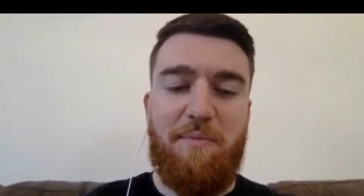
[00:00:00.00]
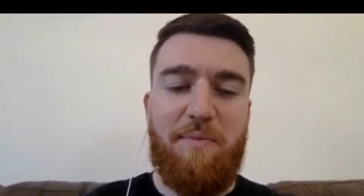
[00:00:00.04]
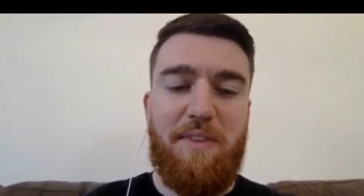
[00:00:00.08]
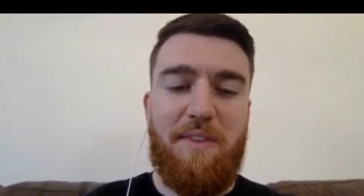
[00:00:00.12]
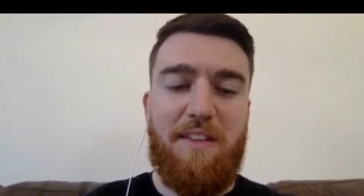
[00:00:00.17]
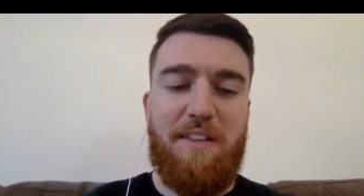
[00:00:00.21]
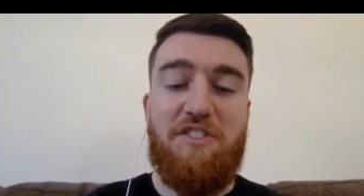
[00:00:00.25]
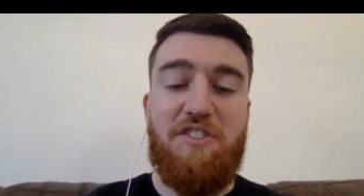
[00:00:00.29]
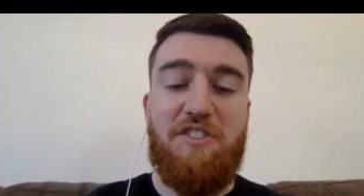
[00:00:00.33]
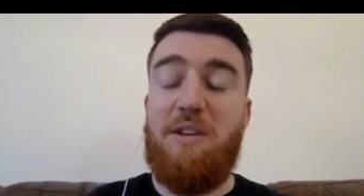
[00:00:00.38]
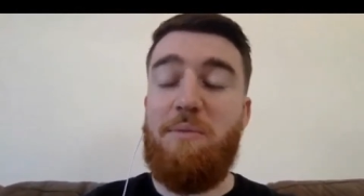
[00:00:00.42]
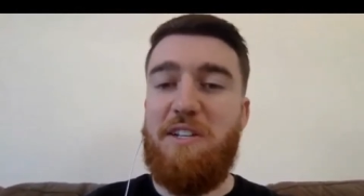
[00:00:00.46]

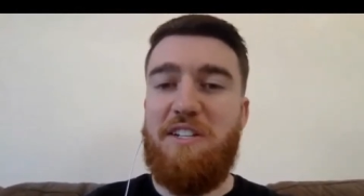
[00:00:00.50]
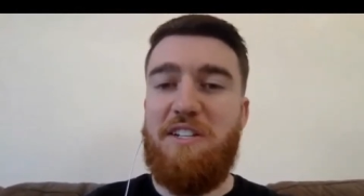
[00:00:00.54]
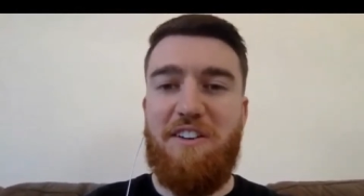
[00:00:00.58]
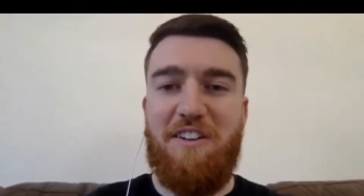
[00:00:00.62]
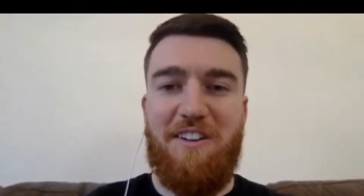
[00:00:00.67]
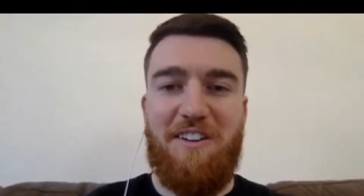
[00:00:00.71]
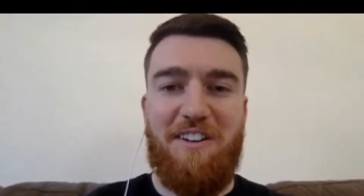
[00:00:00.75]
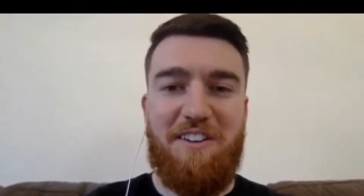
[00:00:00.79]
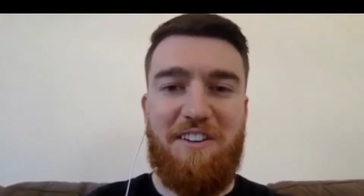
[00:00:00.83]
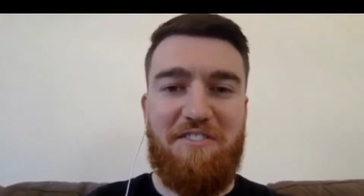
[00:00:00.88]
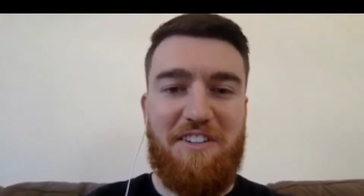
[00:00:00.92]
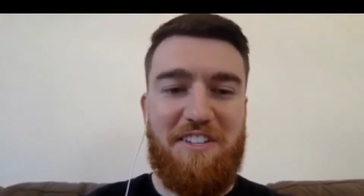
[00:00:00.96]
Jaime Donally
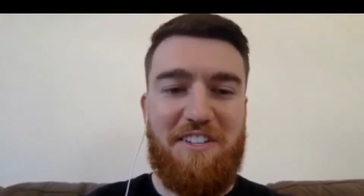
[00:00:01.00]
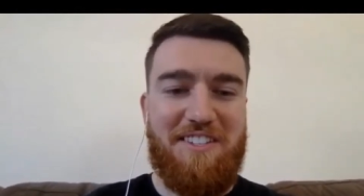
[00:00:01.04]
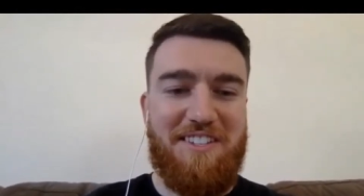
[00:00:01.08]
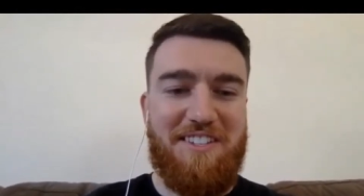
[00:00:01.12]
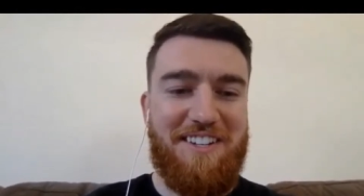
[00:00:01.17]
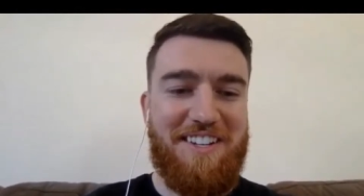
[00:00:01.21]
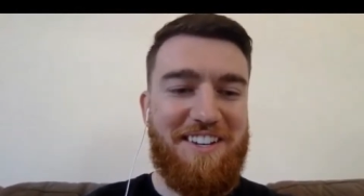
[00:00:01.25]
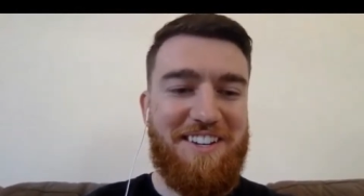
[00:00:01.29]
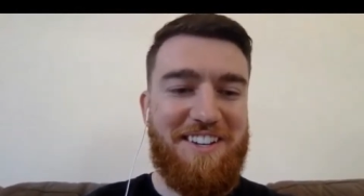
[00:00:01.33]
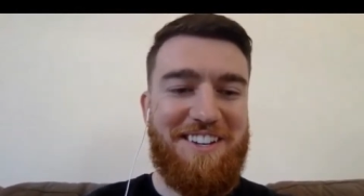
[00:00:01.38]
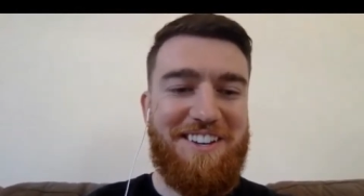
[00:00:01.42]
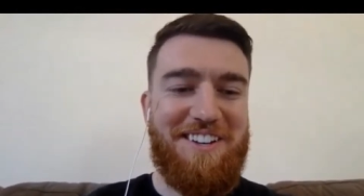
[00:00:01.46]
recently
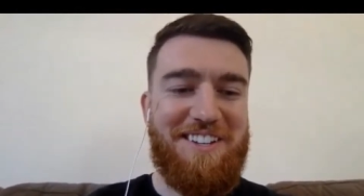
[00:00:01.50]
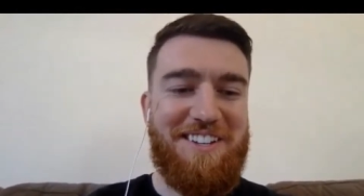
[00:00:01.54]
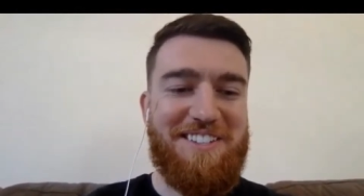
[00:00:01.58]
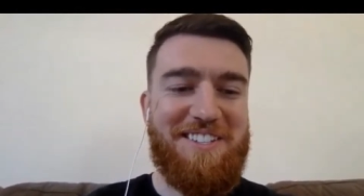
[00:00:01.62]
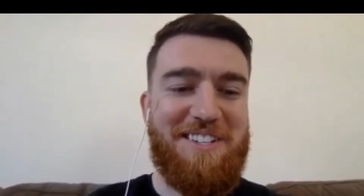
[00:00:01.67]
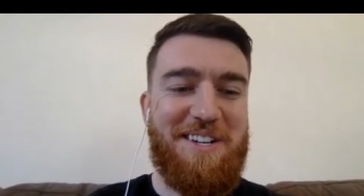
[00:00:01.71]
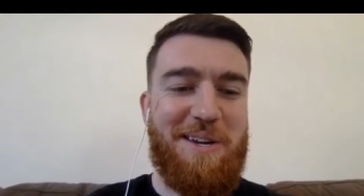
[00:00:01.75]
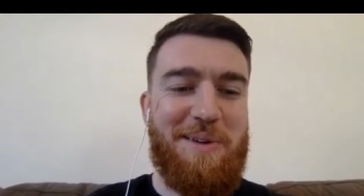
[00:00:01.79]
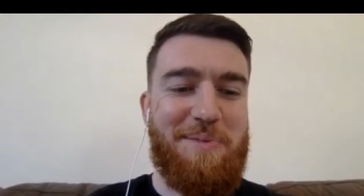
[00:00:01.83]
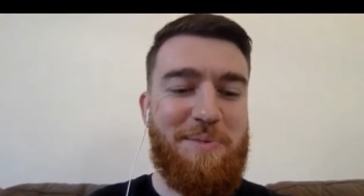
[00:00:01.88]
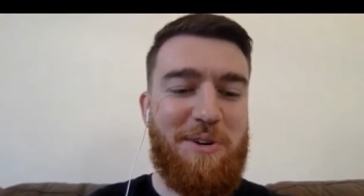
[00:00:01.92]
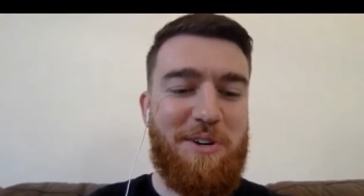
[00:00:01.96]
on, on a
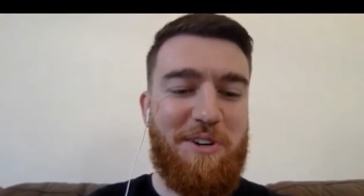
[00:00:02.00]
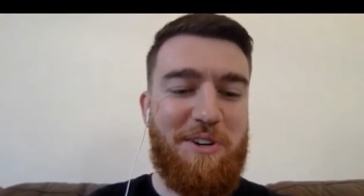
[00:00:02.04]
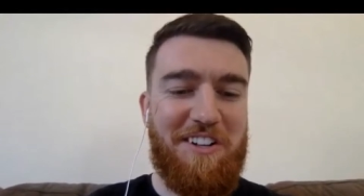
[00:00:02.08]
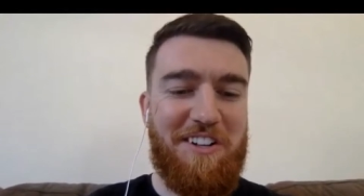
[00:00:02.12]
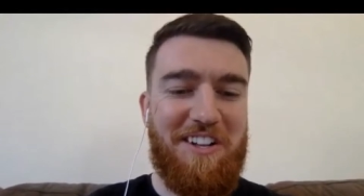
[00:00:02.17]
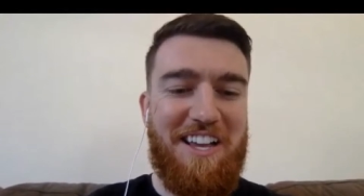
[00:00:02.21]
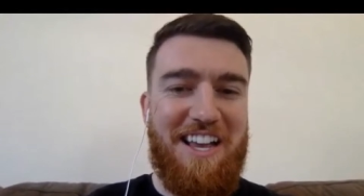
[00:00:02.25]
Skype call,